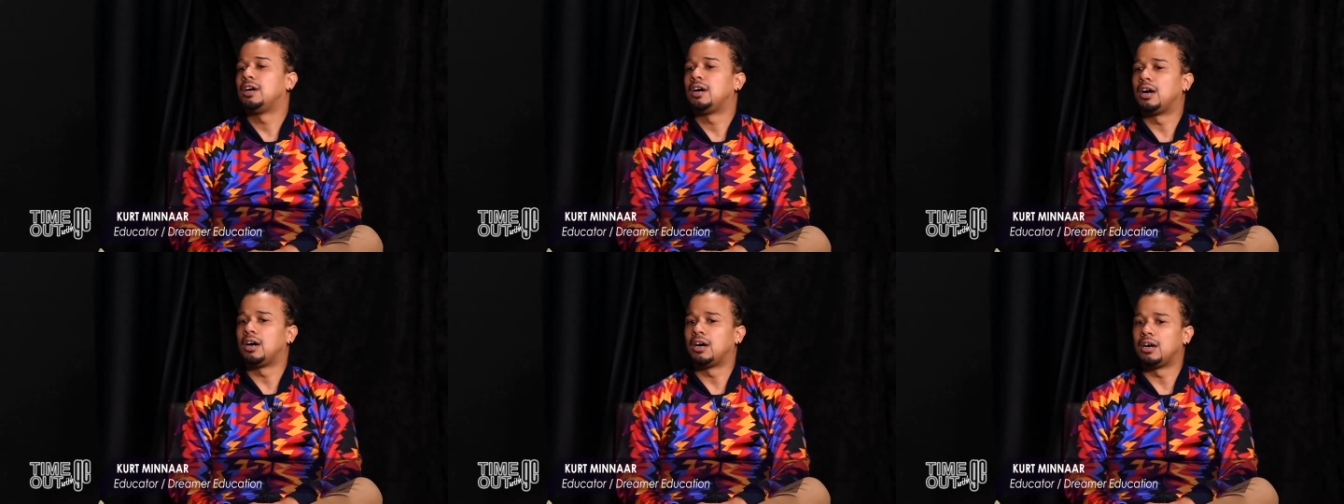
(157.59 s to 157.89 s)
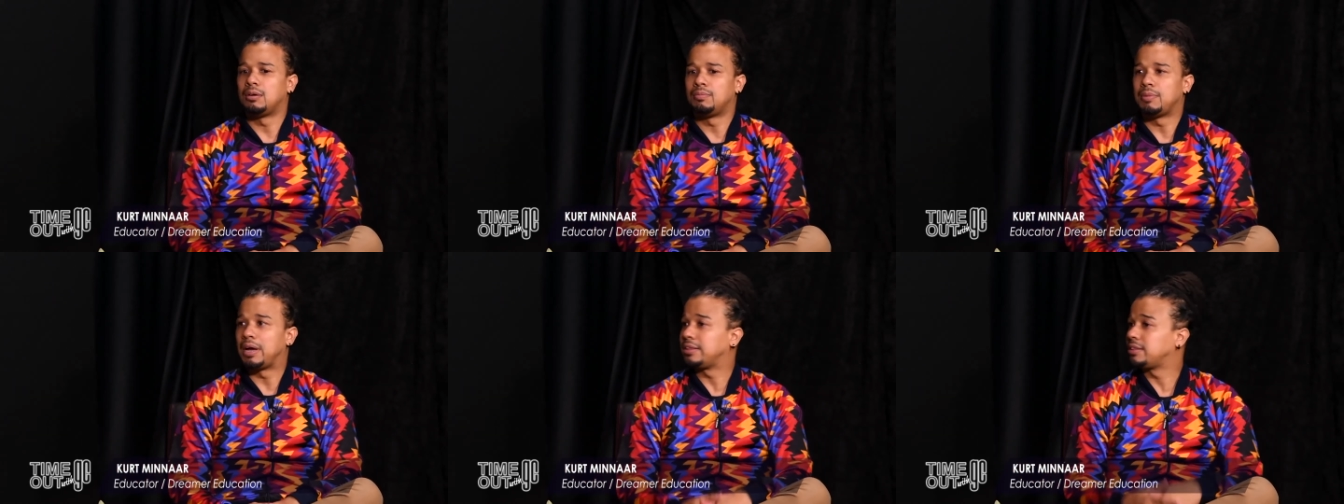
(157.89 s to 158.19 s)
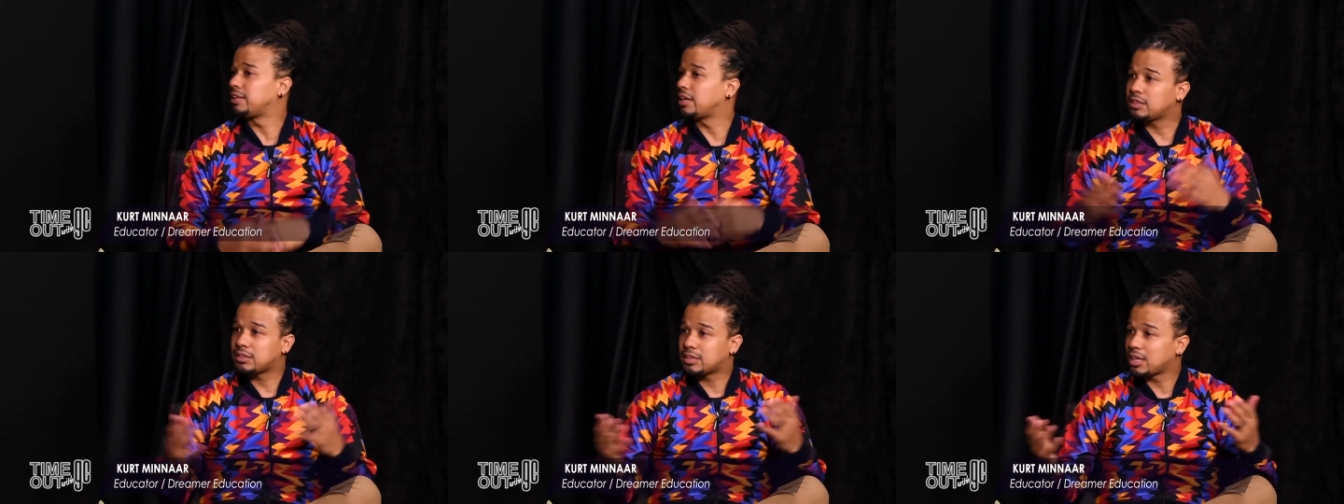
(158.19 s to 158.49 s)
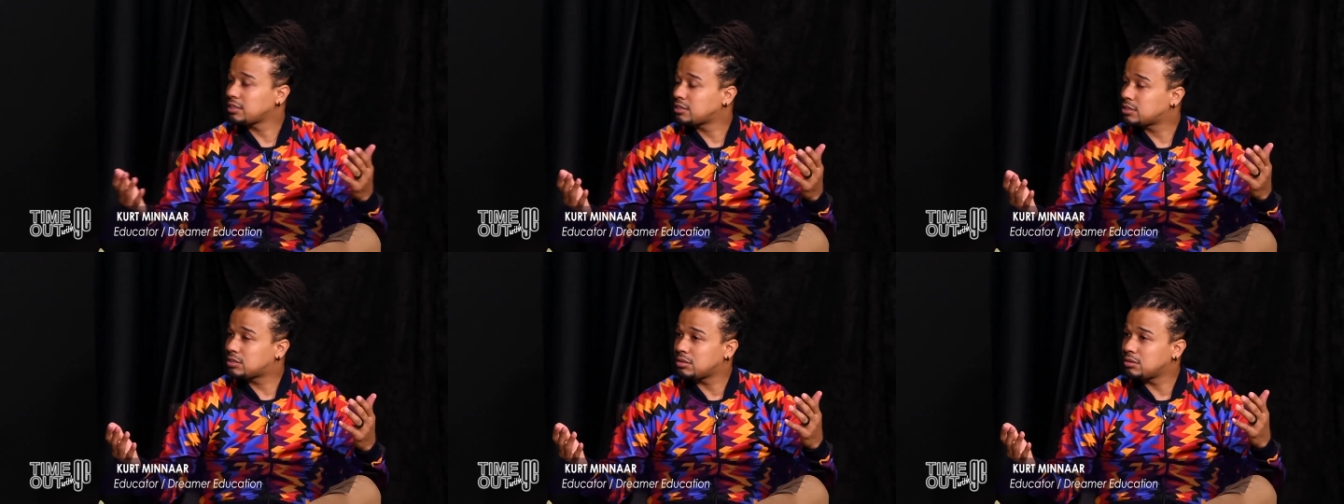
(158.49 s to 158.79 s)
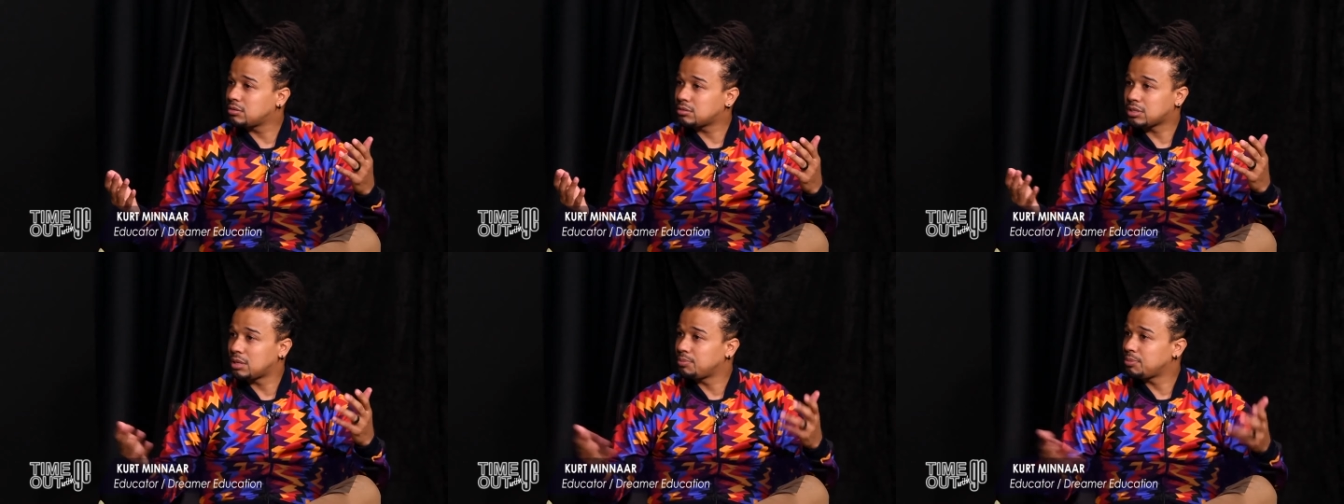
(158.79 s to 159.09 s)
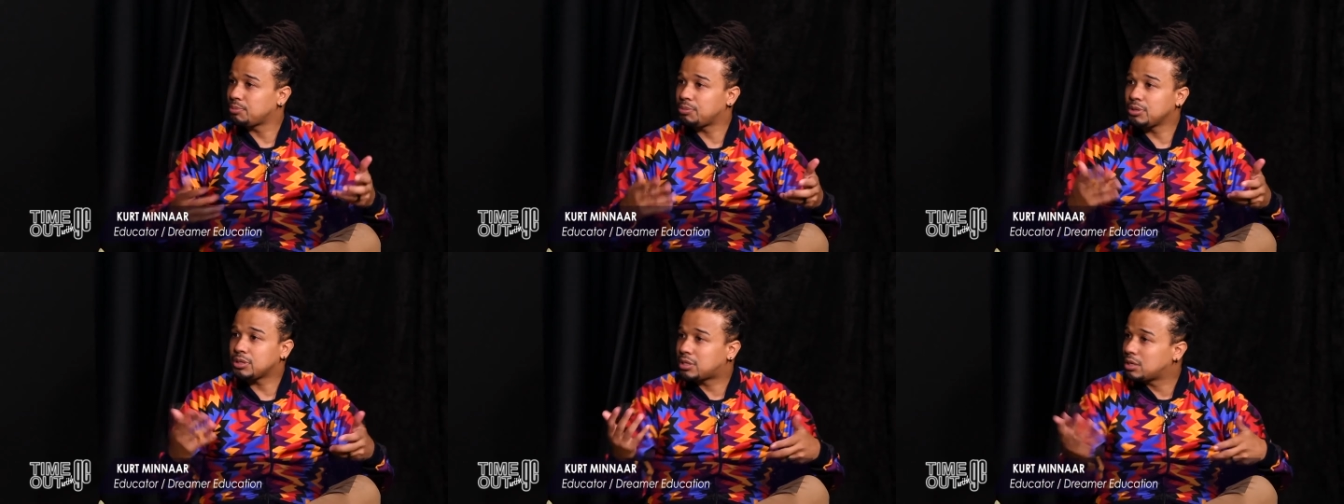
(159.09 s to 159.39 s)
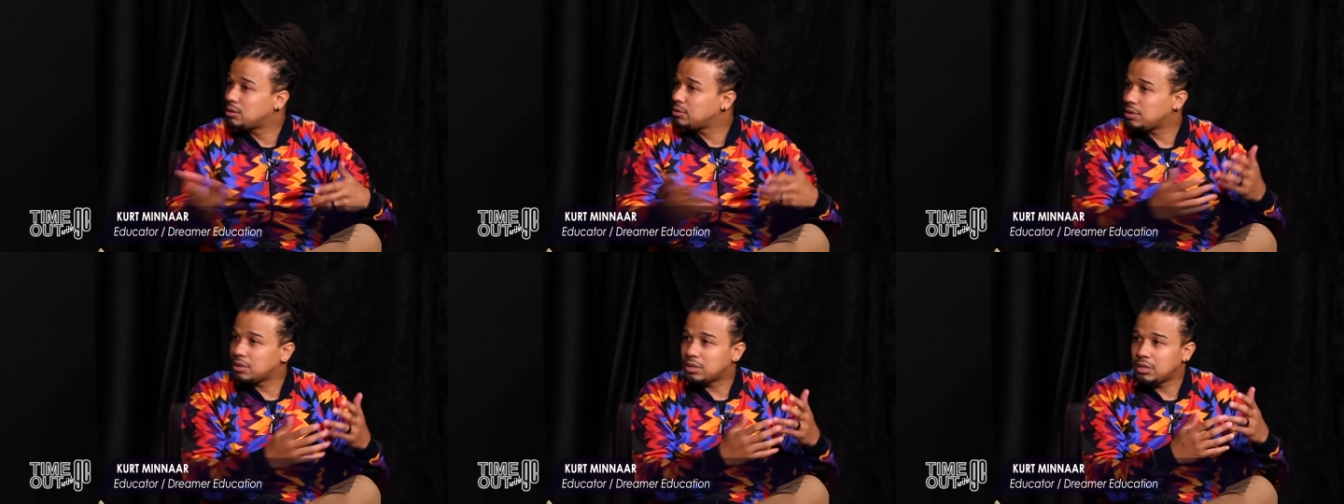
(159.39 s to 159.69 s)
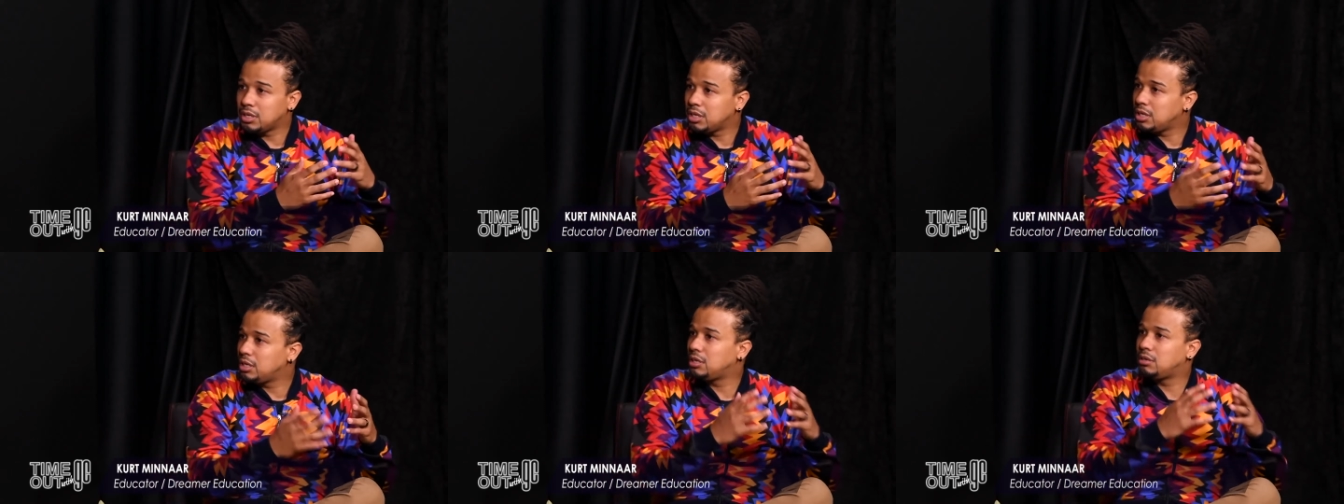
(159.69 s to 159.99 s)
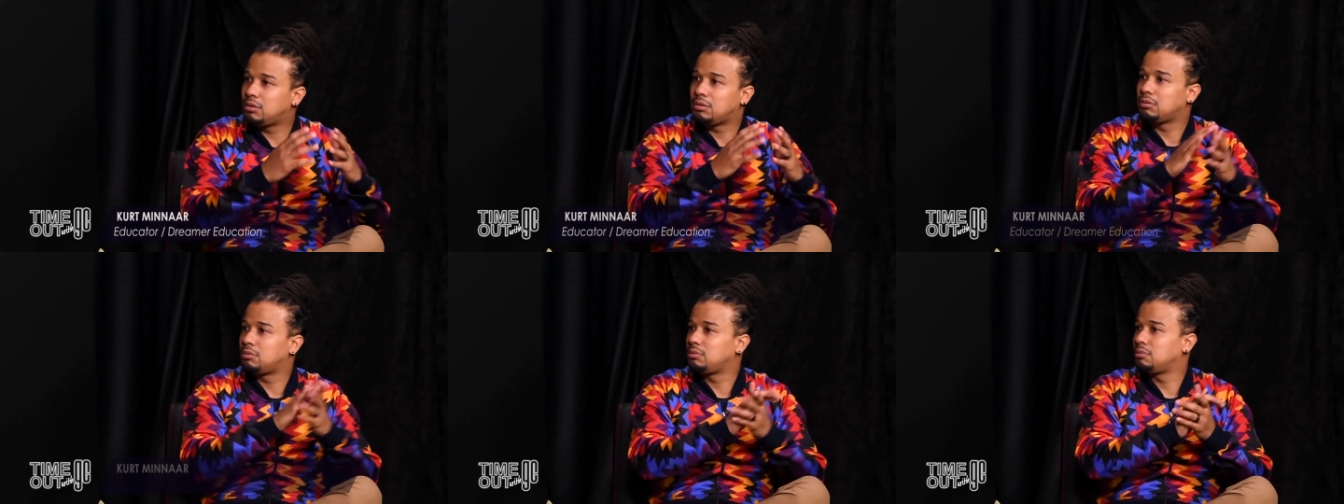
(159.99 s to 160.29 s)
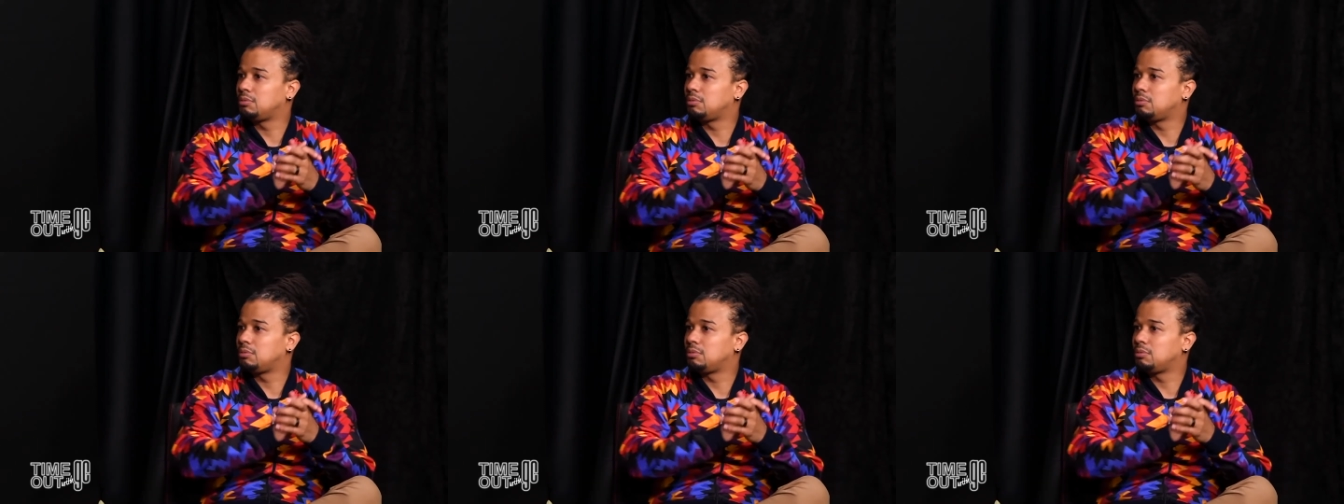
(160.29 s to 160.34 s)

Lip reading: And that's true. Some people don't need